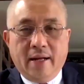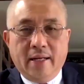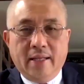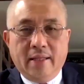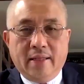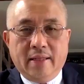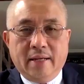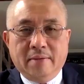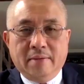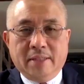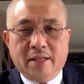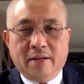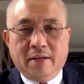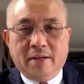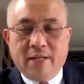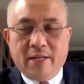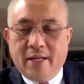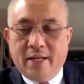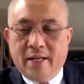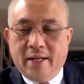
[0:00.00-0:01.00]
In terms
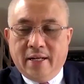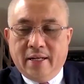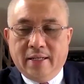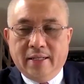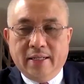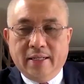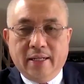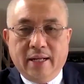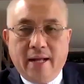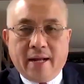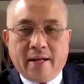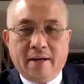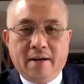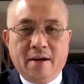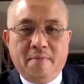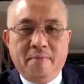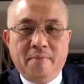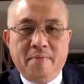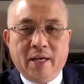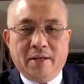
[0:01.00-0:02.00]
of the
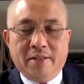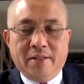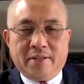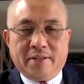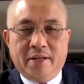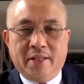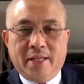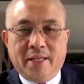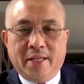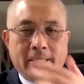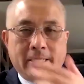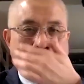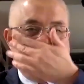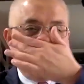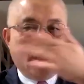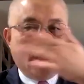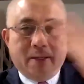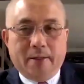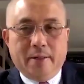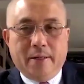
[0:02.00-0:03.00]
economic or strategic
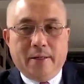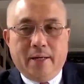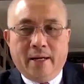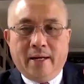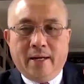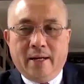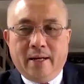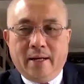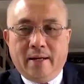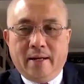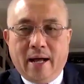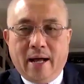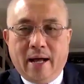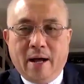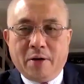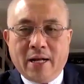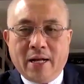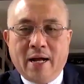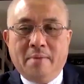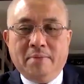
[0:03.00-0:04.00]

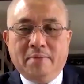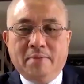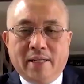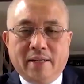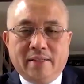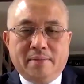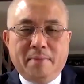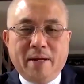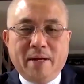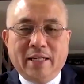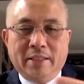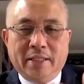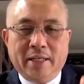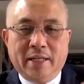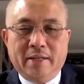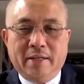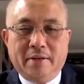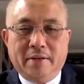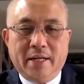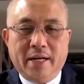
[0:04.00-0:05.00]
outcomes, as
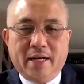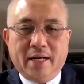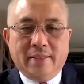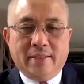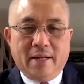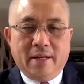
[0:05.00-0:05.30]
mentioned, you know, there are